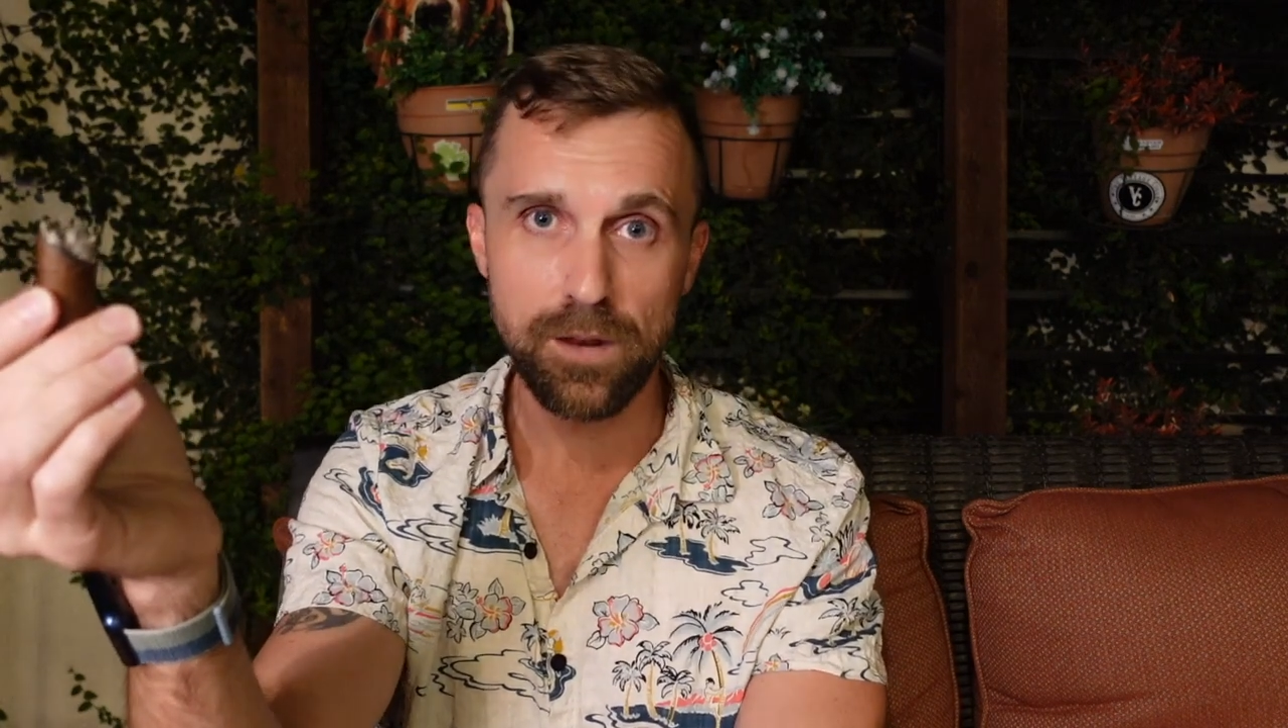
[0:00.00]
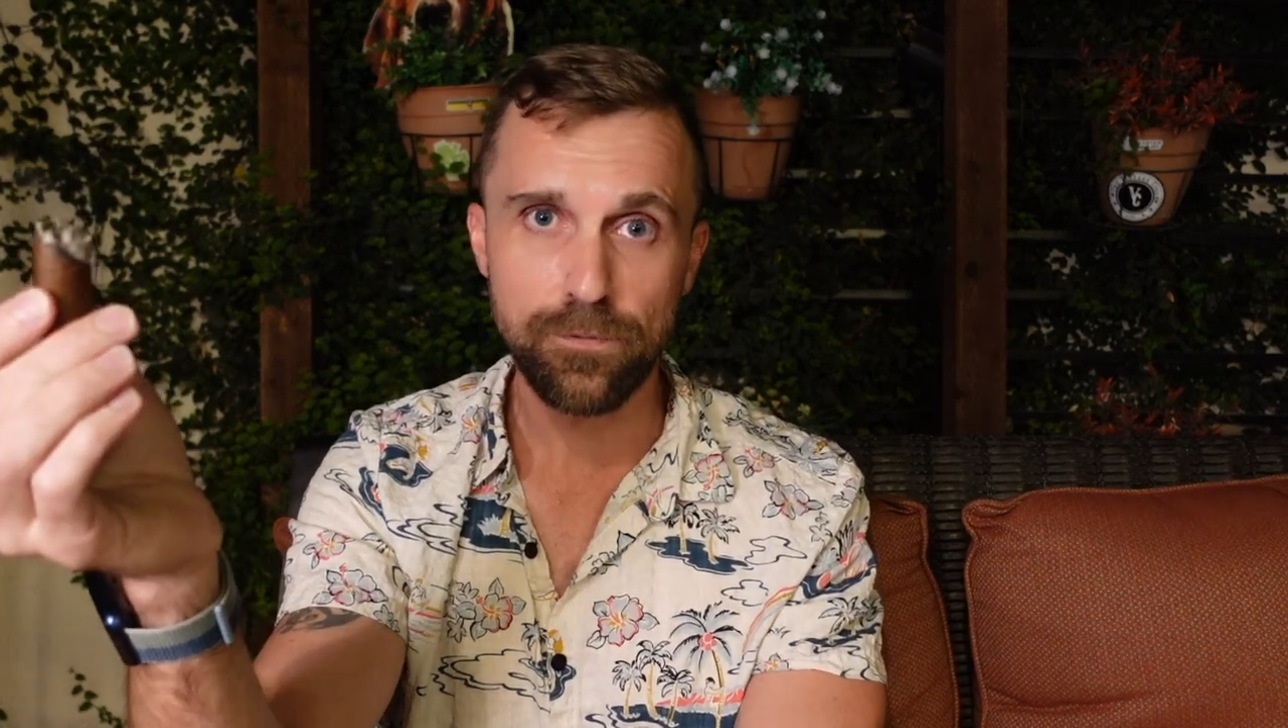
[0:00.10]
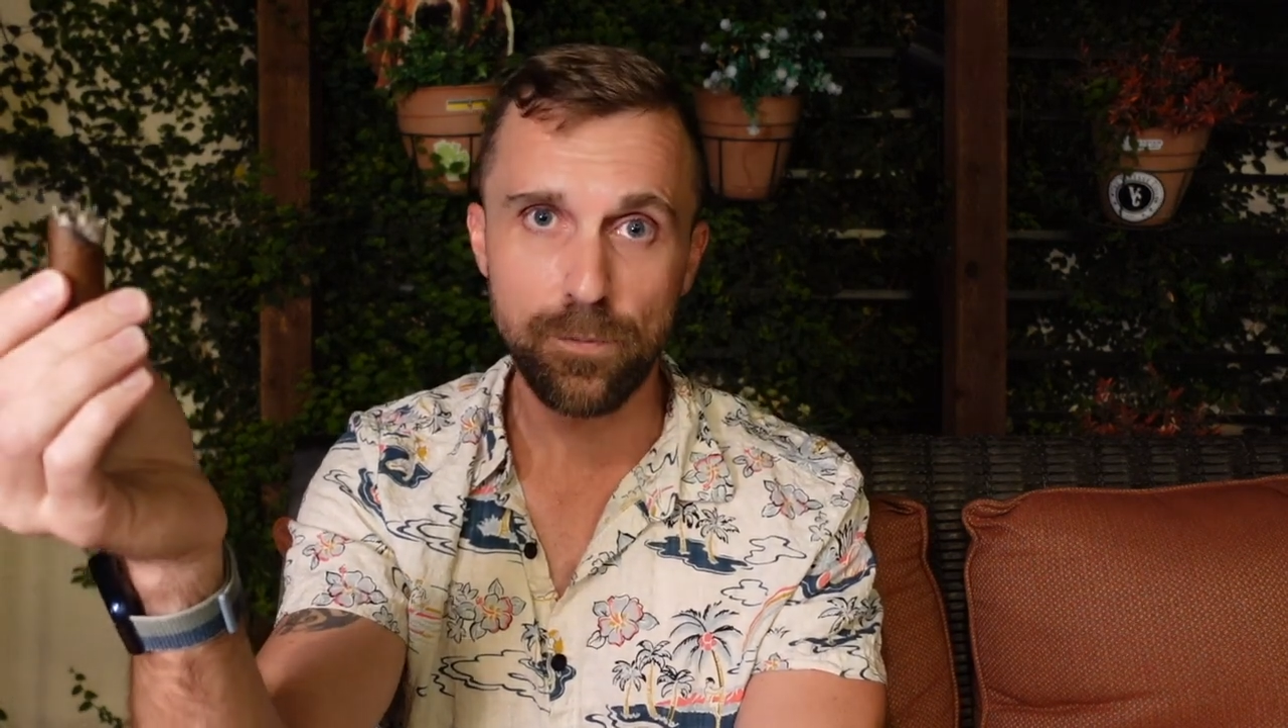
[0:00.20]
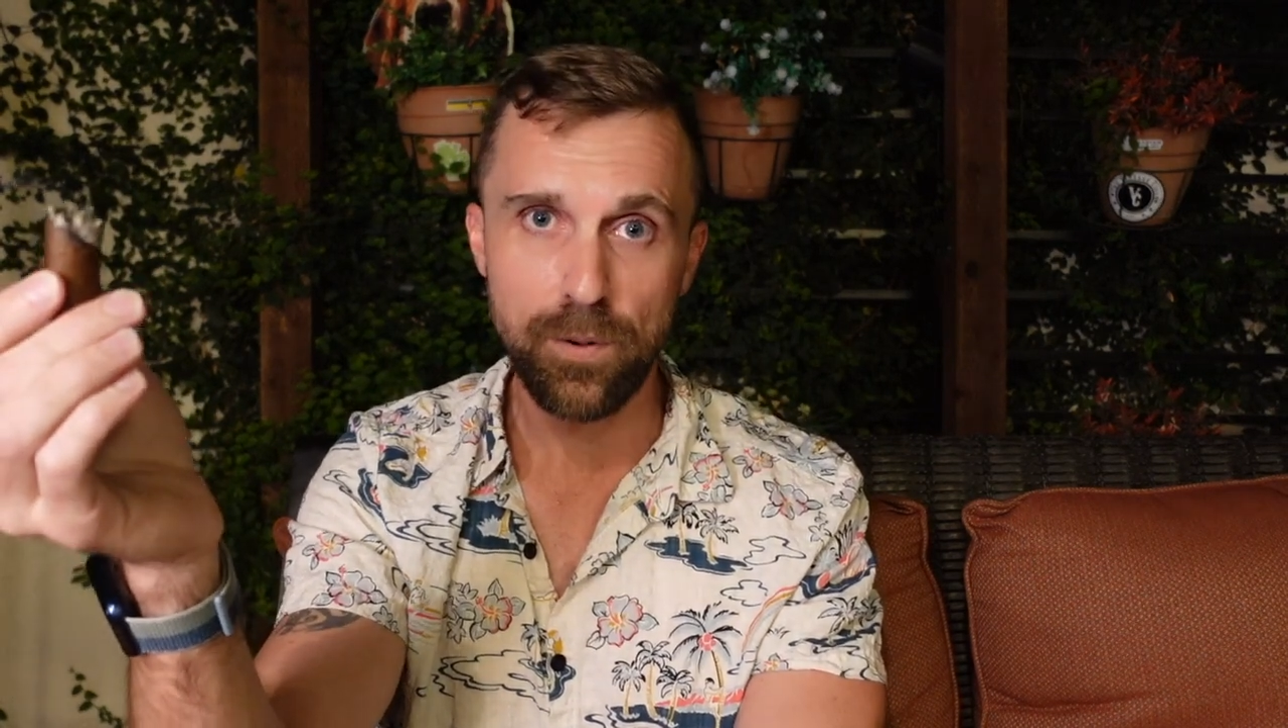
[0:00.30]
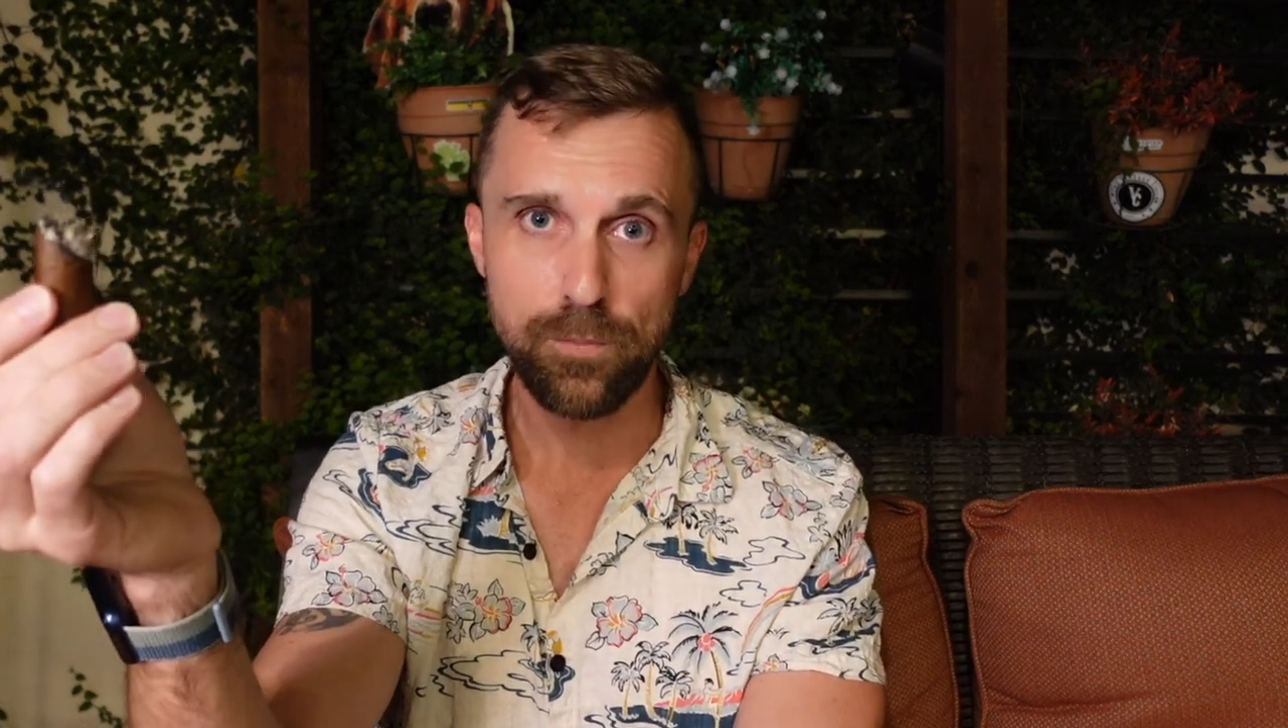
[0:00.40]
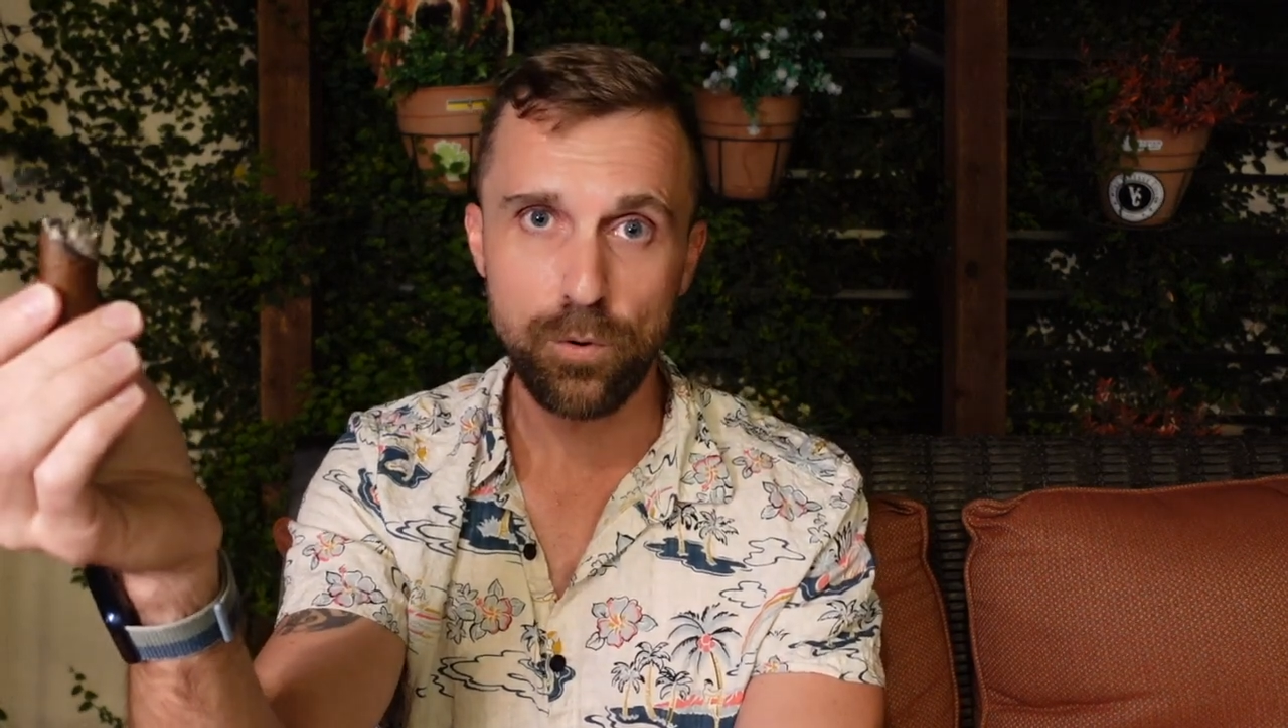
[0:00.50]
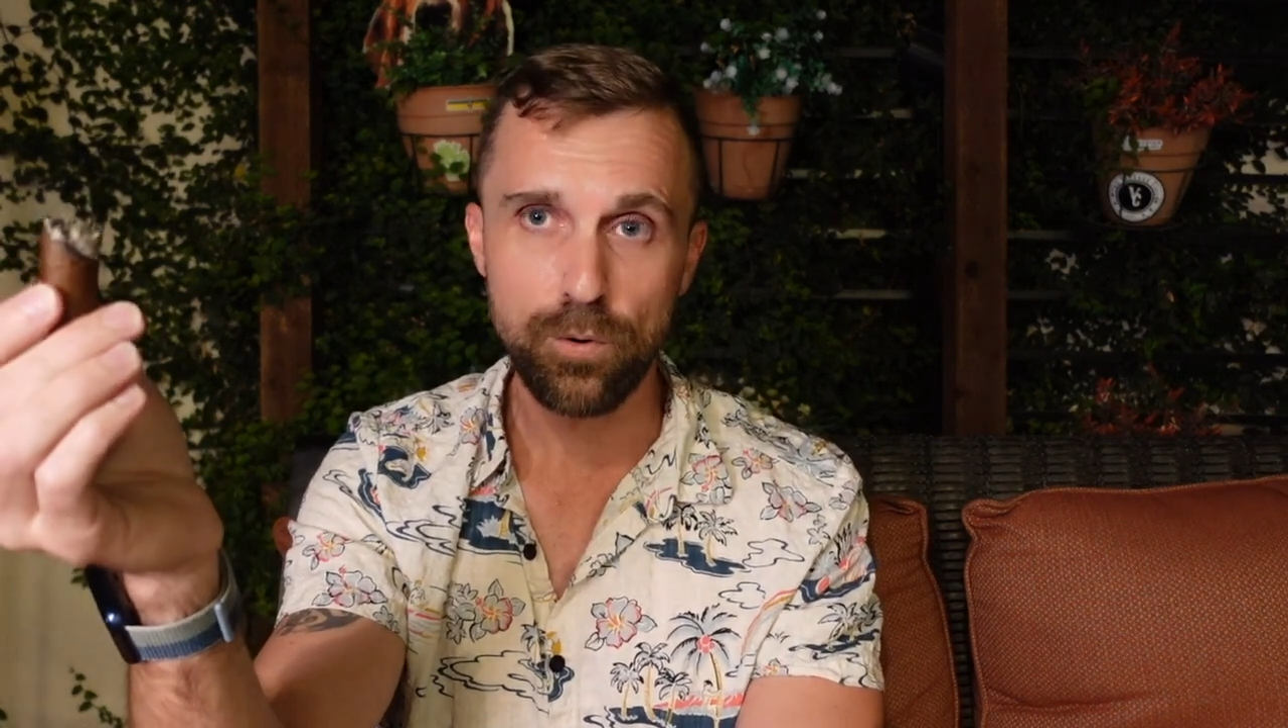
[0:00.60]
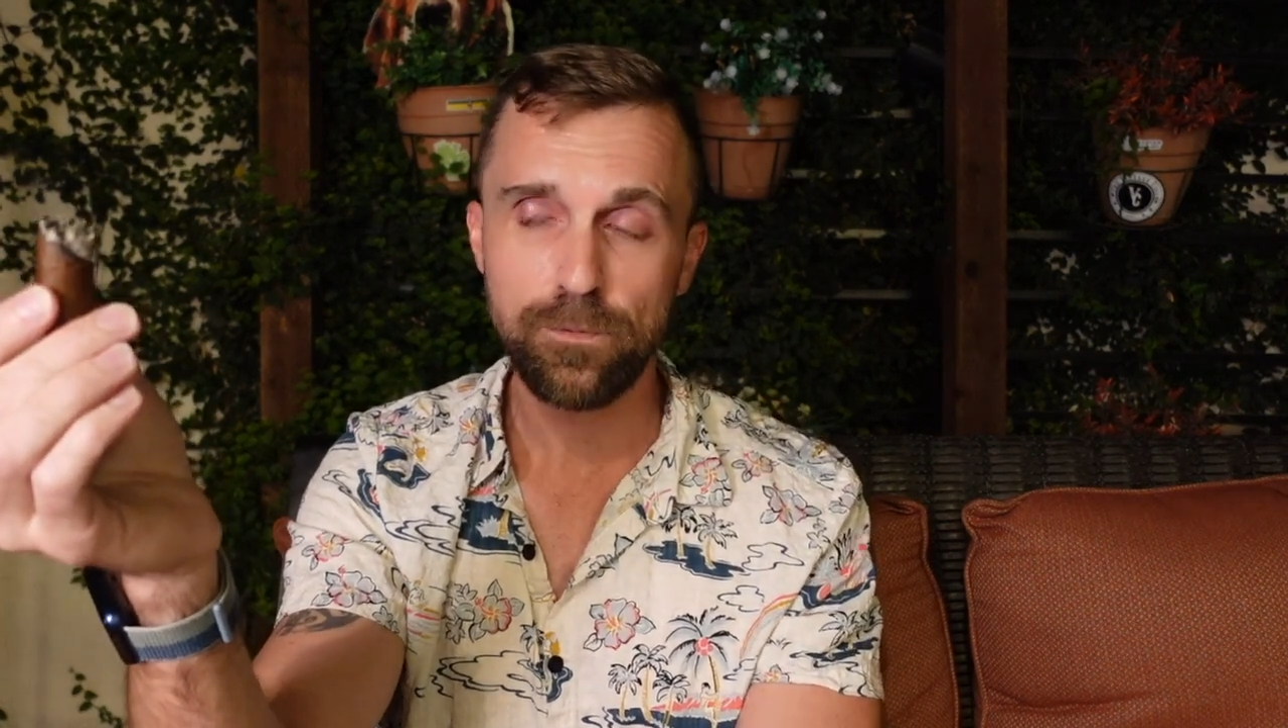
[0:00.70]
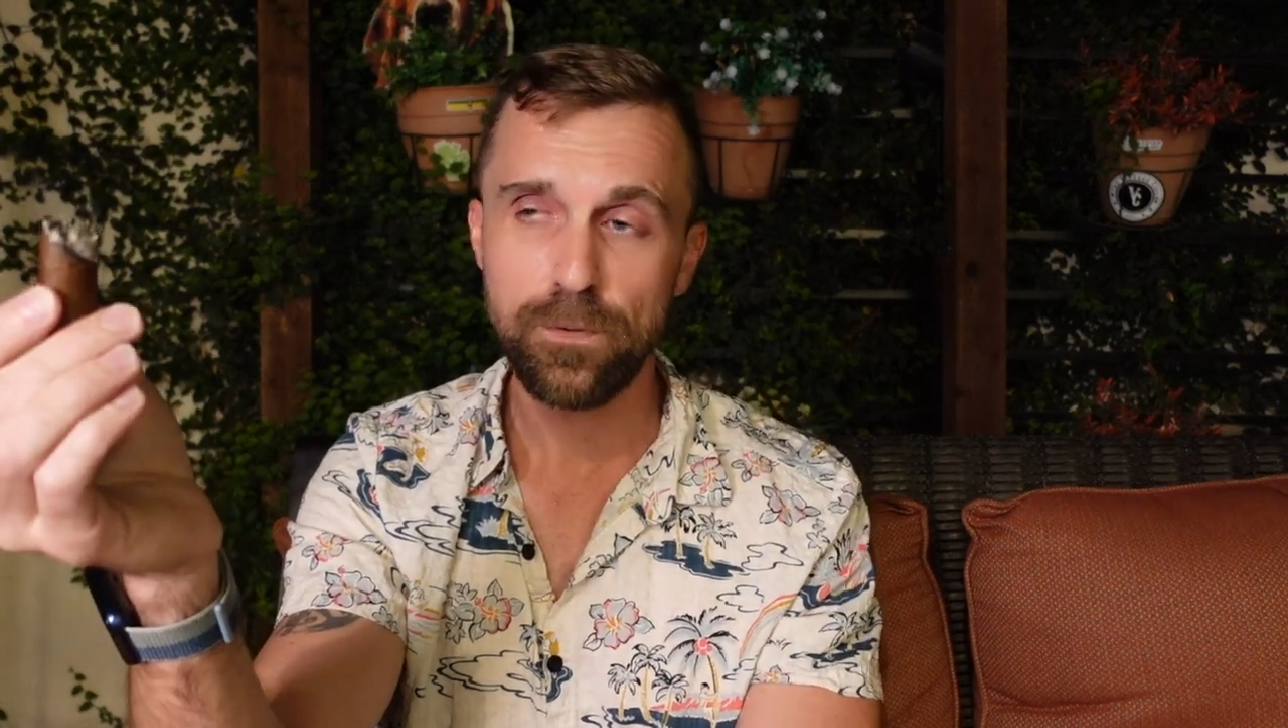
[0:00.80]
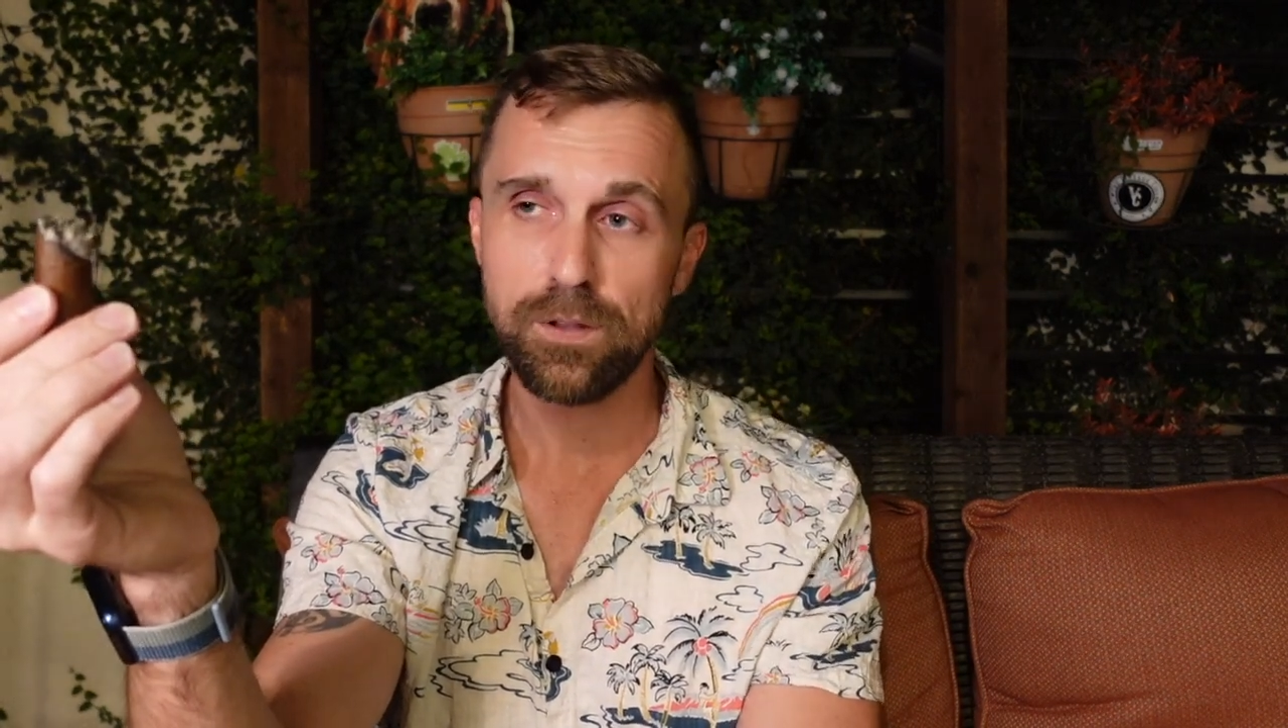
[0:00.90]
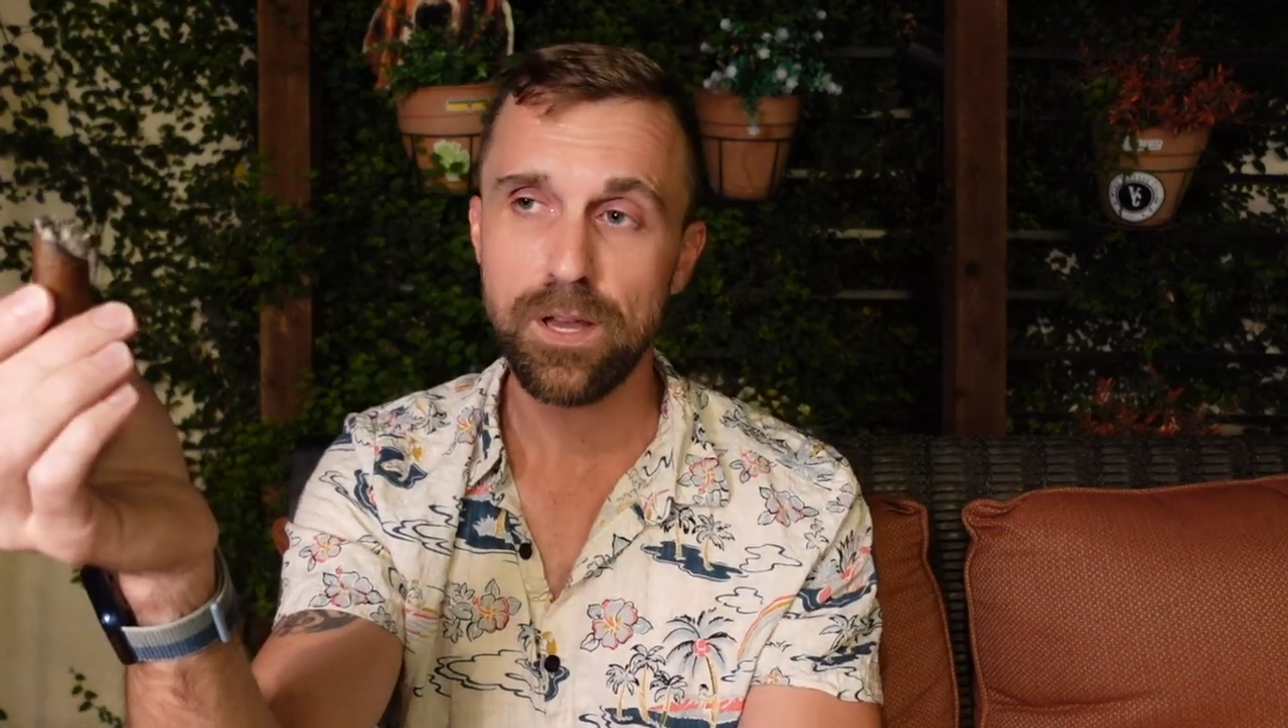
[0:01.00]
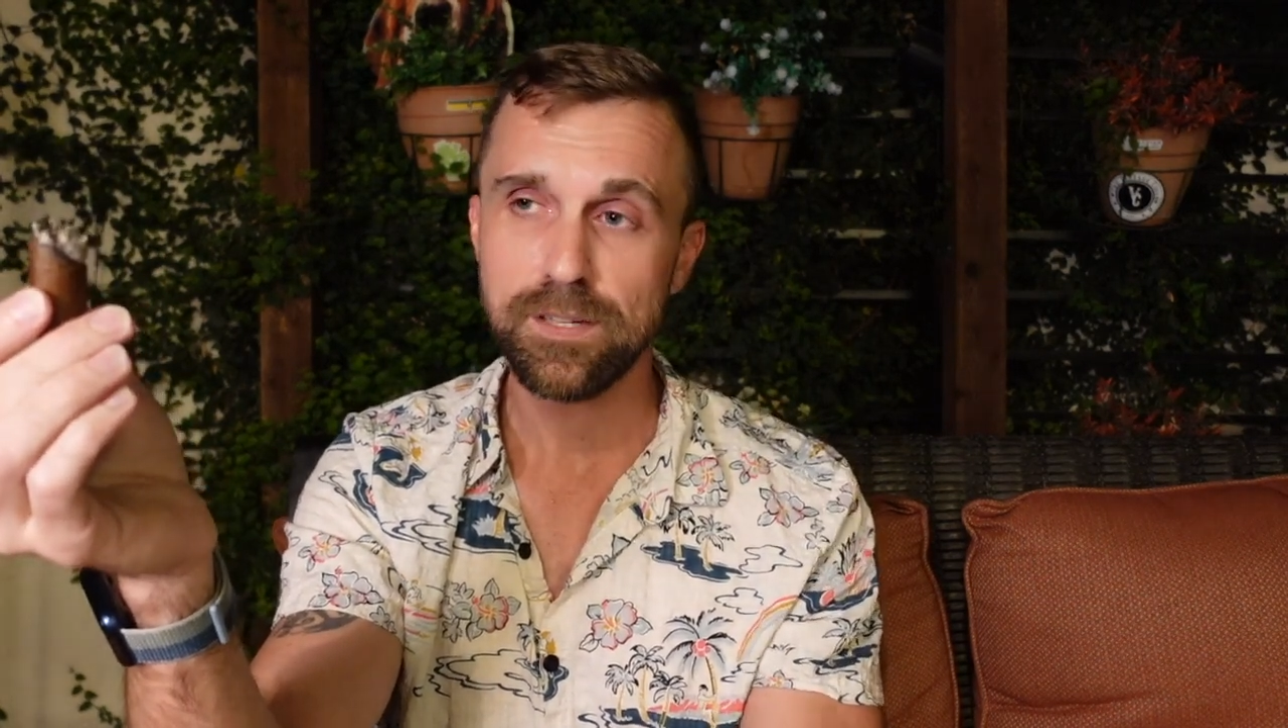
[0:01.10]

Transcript: for people who feel like